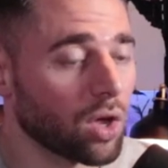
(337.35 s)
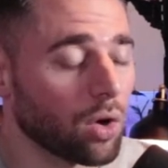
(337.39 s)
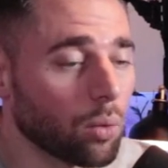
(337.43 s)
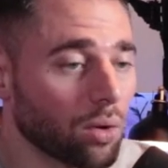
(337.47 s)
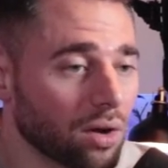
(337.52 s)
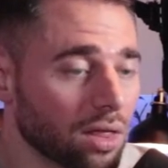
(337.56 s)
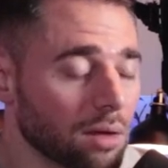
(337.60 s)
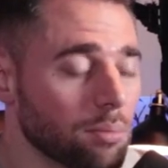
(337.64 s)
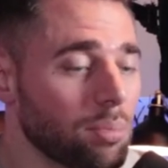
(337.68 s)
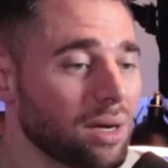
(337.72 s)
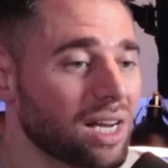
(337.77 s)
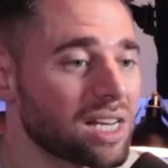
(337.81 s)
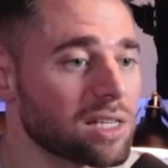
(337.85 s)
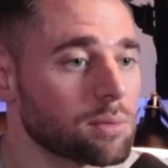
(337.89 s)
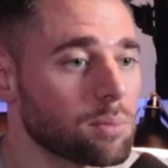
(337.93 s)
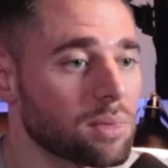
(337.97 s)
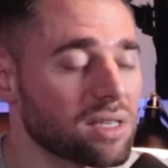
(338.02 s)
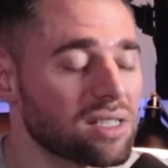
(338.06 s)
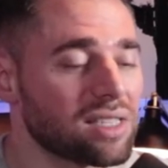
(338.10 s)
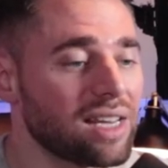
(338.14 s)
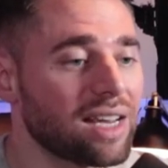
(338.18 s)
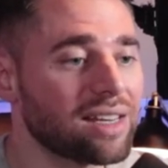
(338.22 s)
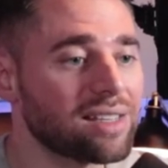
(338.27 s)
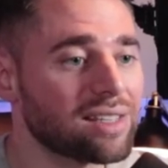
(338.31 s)
One of the biggest
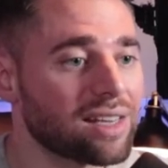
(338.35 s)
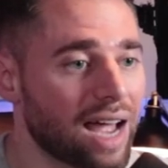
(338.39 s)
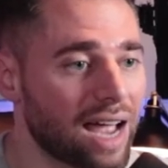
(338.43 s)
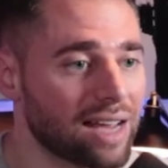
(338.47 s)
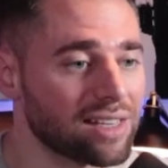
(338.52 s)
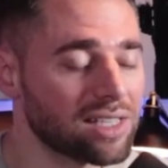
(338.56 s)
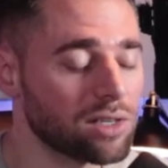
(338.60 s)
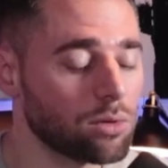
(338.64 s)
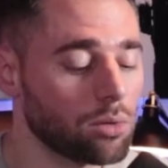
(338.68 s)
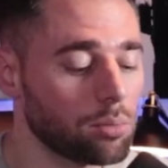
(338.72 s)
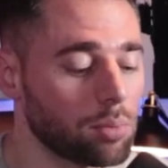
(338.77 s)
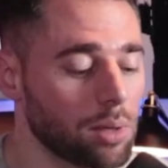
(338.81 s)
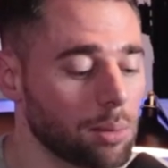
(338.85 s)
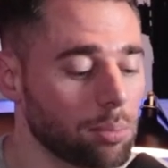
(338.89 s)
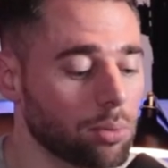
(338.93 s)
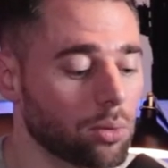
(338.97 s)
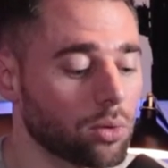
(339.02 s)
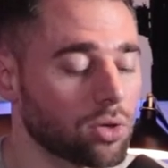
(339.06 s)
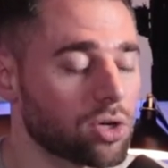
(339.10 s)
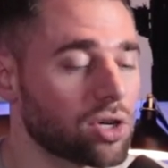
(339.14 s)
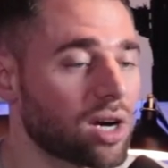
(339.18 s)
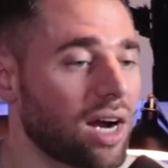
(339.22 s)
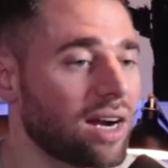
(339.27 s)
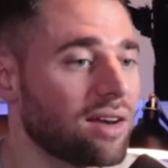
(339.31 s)
mistakes that I see when people
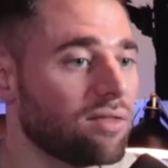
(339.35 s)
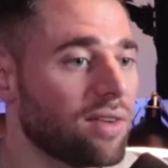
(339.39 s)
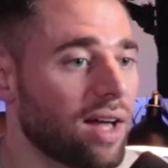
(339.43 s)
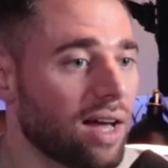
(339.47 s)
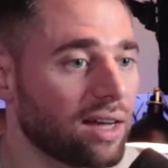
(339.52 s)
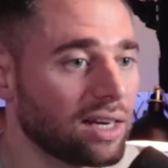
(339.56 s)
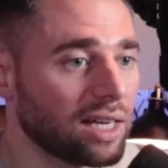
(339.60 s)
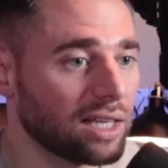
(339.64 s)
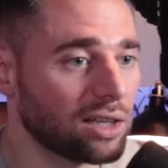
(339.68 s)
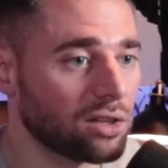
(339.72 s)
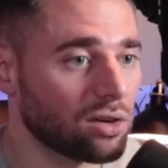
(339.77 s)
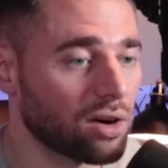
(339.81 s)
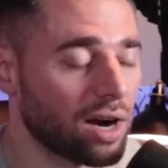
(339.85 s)
are trying to validate